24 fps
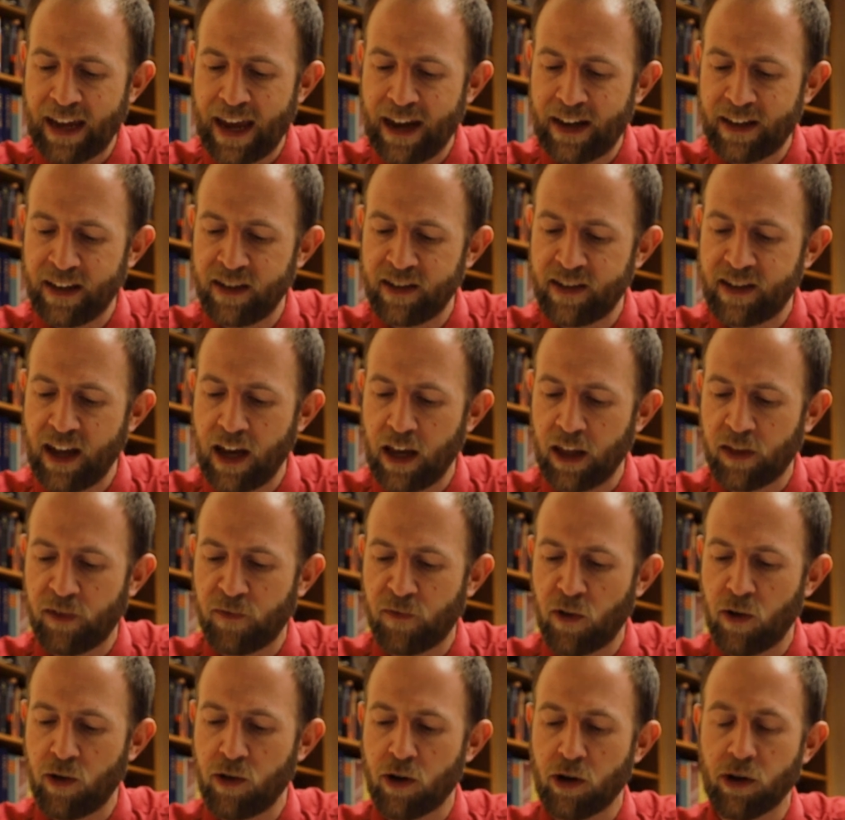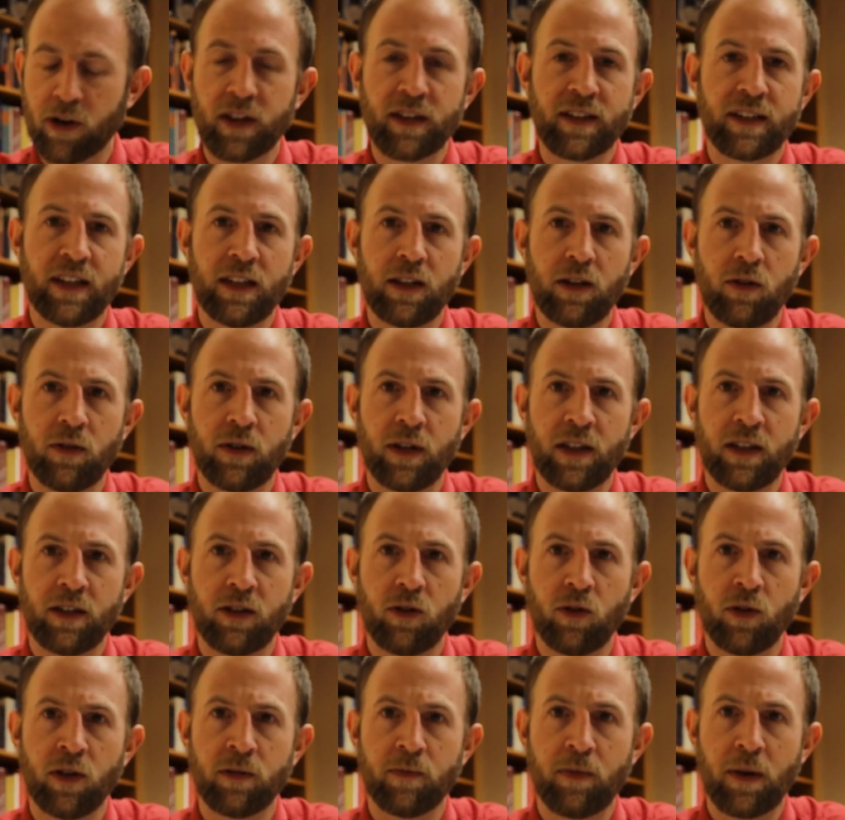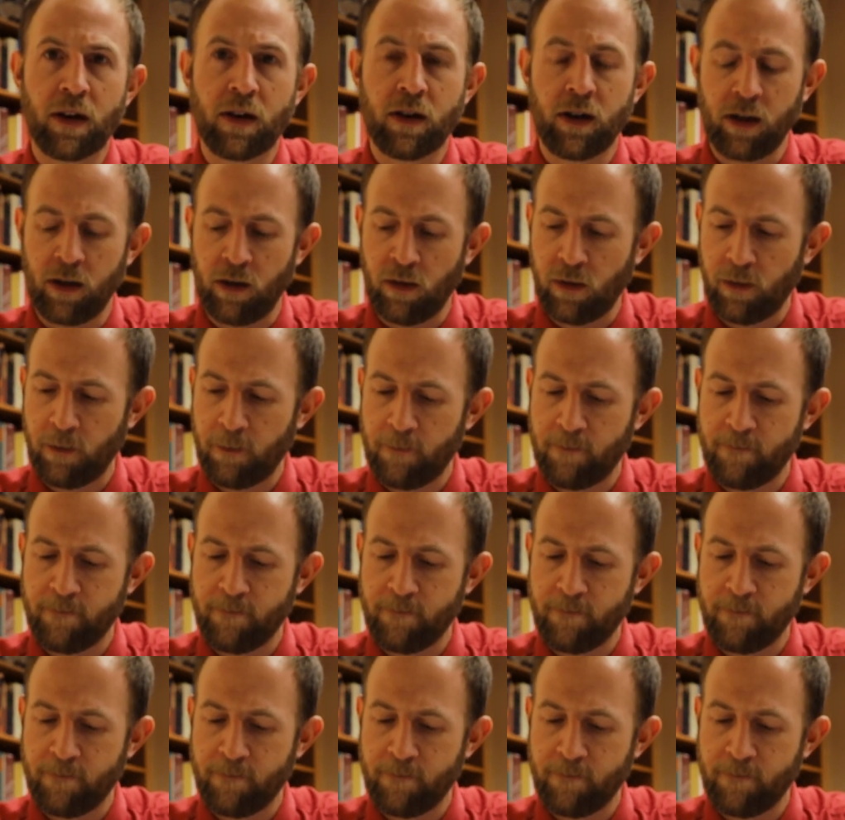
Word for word: at his death further continued into his burial?